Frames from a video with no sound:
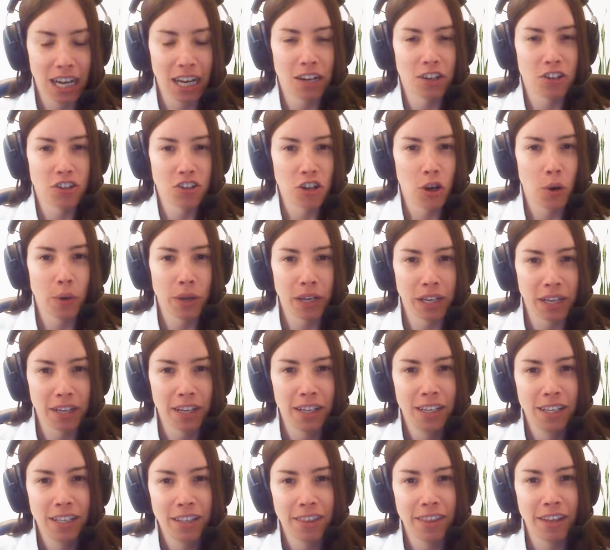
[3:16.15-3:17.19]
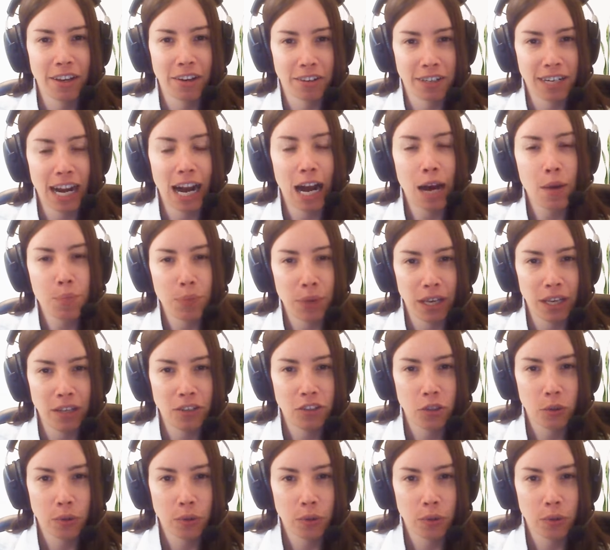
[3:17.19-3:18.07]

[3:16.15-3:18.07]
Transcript: kind of showing their copy.